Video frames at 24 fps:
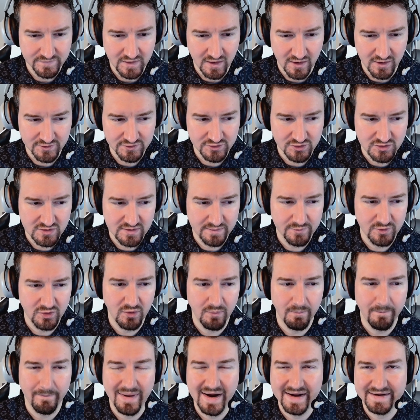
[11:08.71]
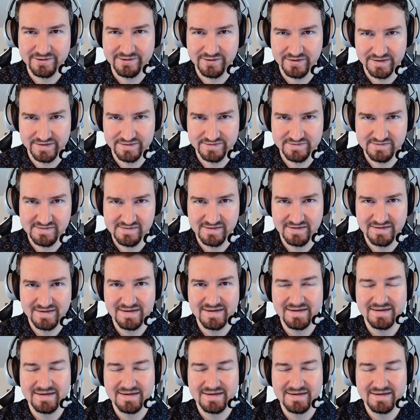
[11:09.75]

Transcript: on criminal migrants?